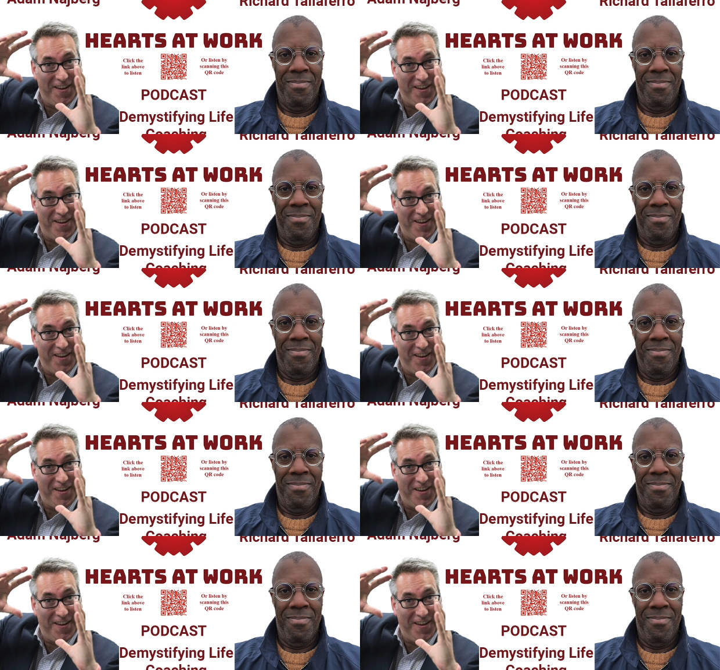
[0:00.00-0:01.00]

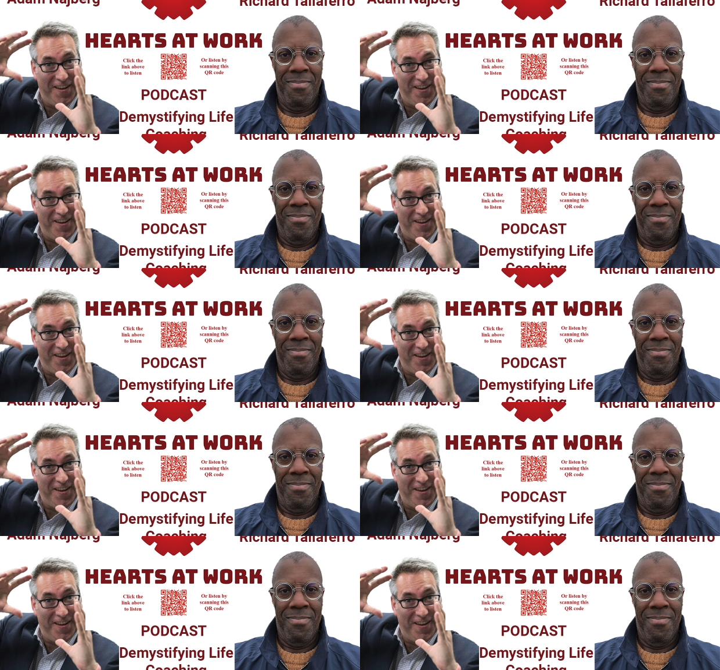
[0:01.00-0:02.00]

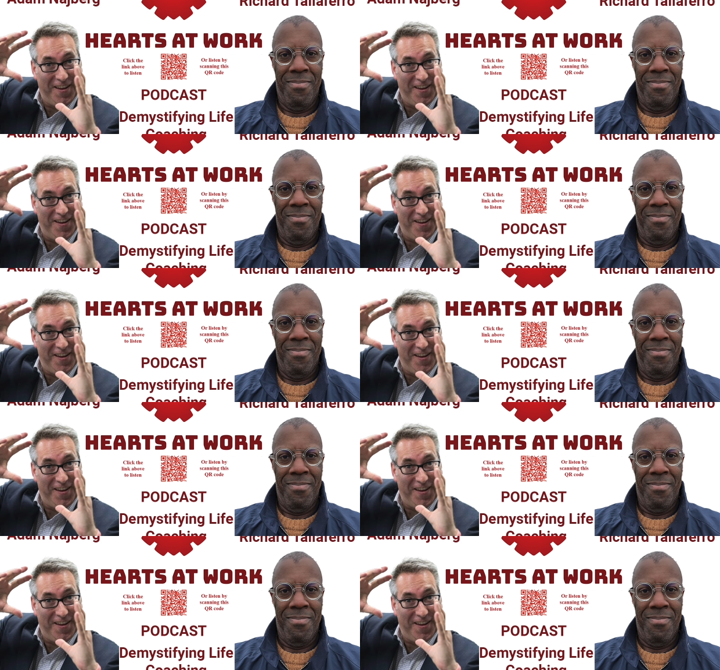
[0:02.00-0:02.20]
No one is speaking in this clip.